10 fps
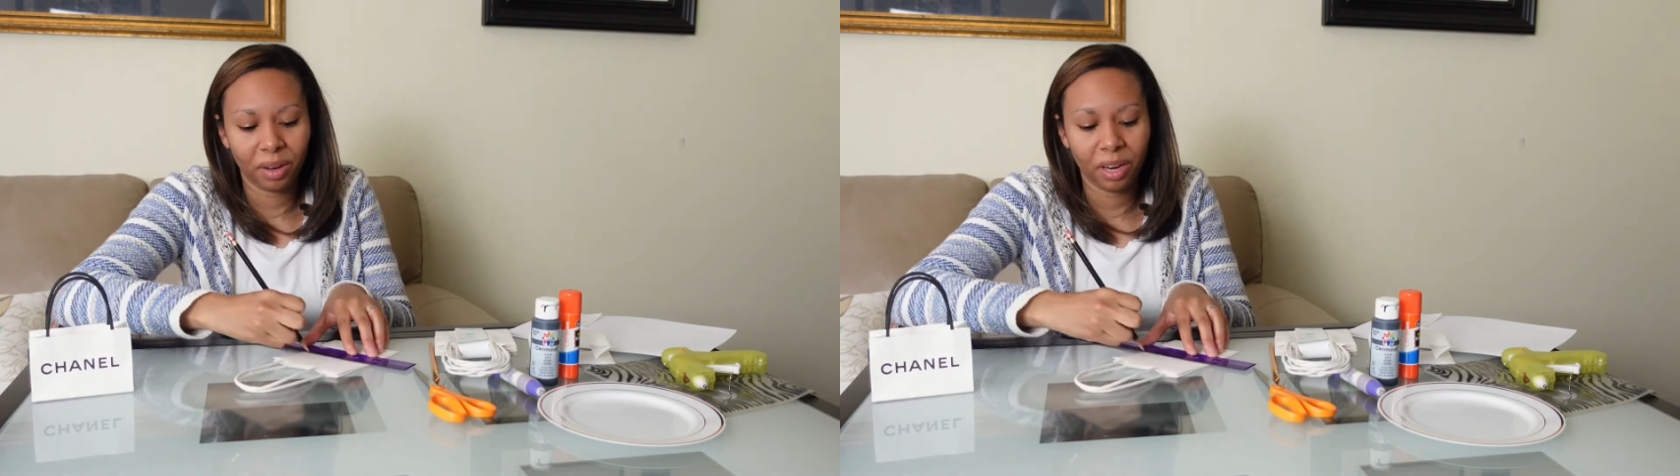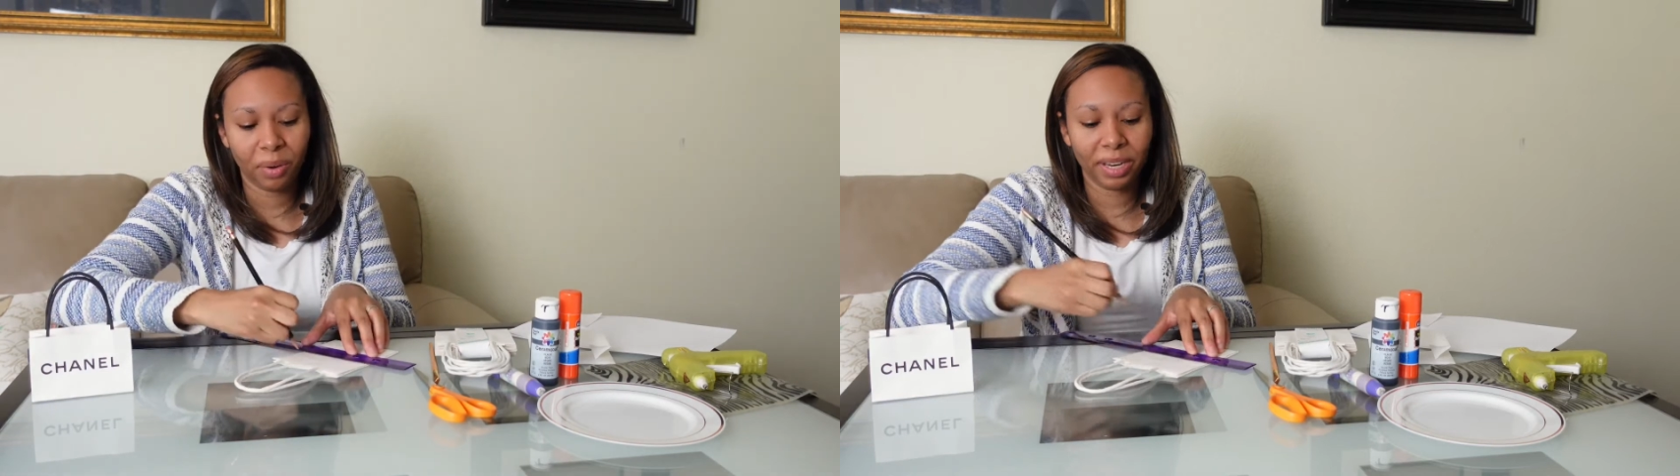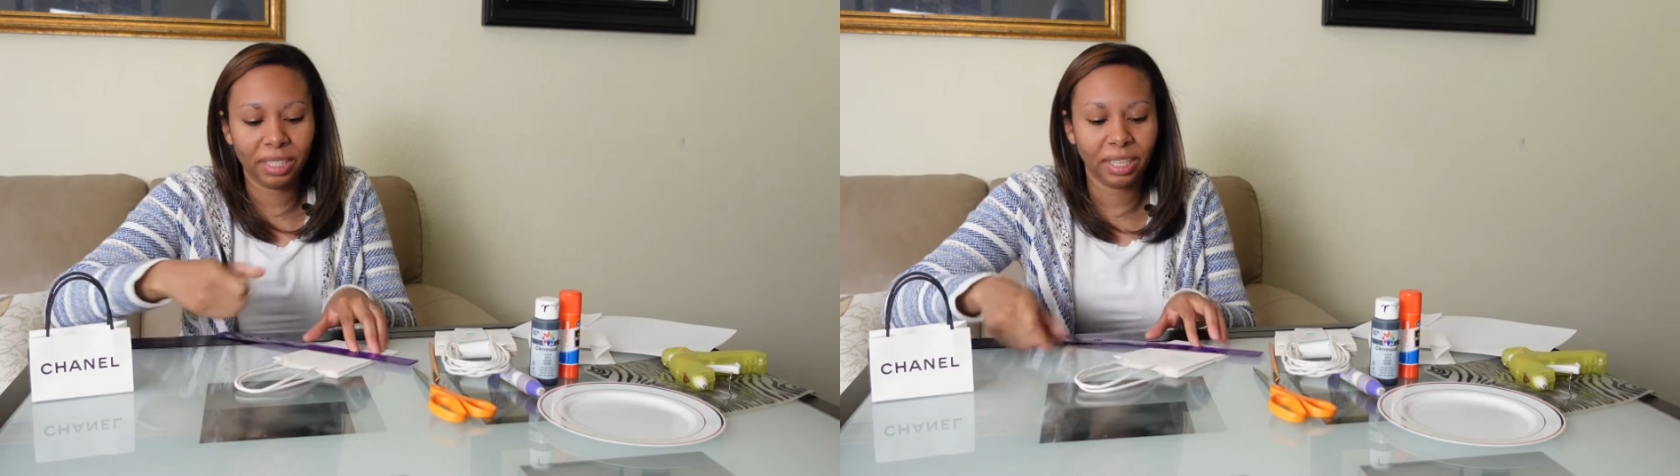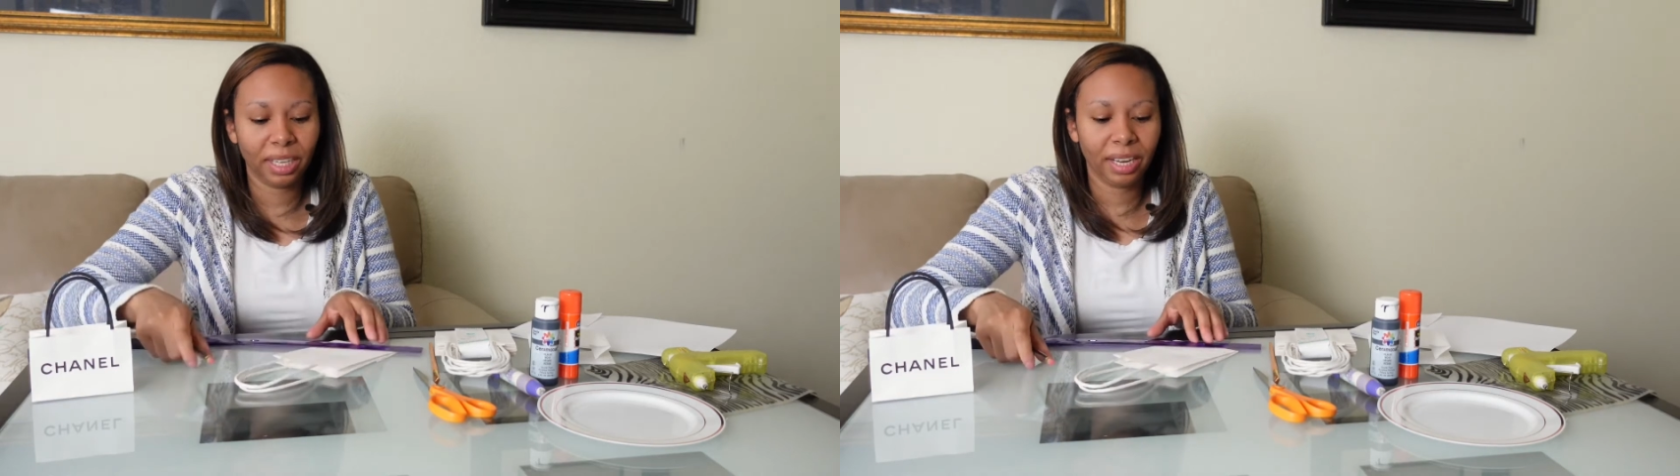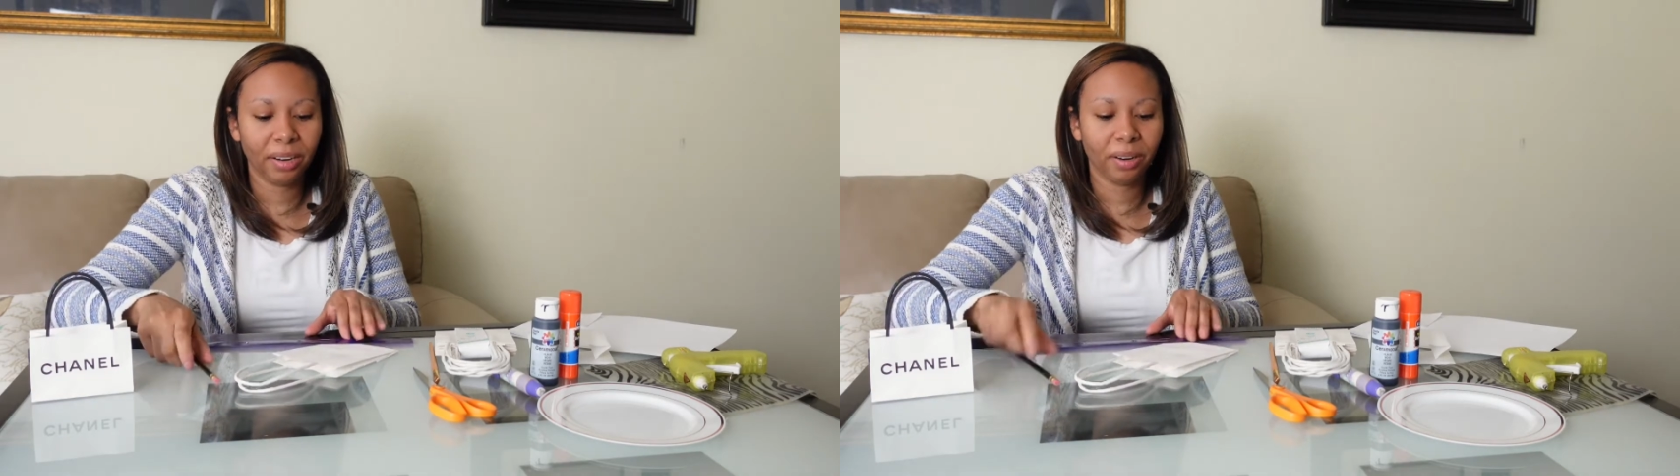erase it
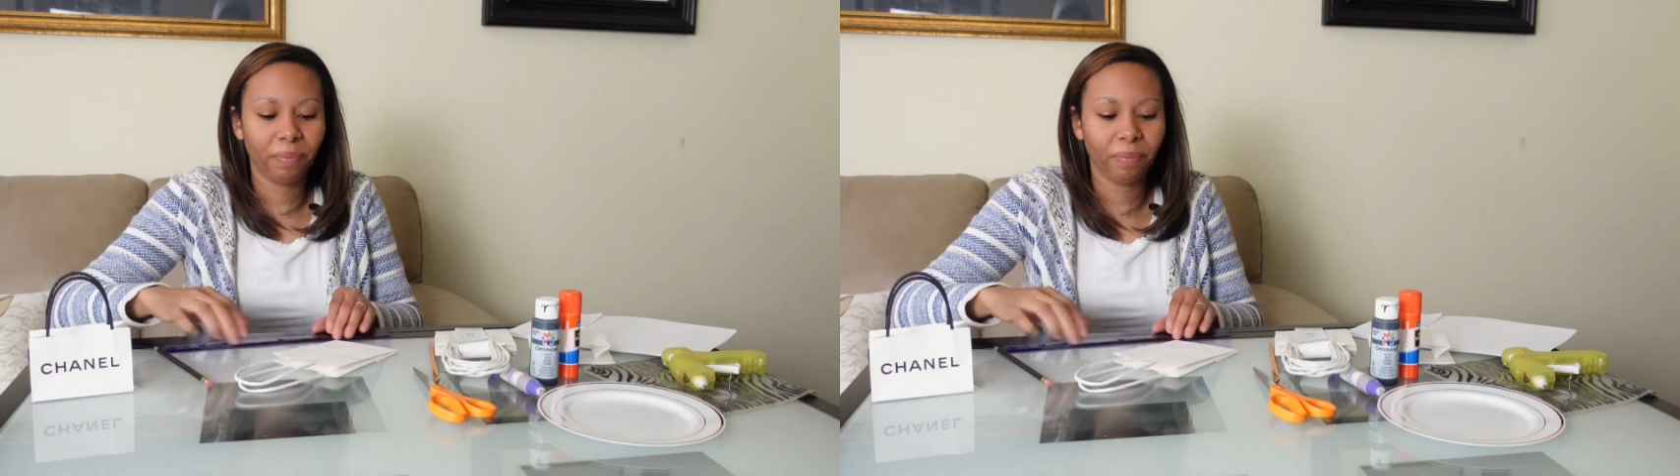later.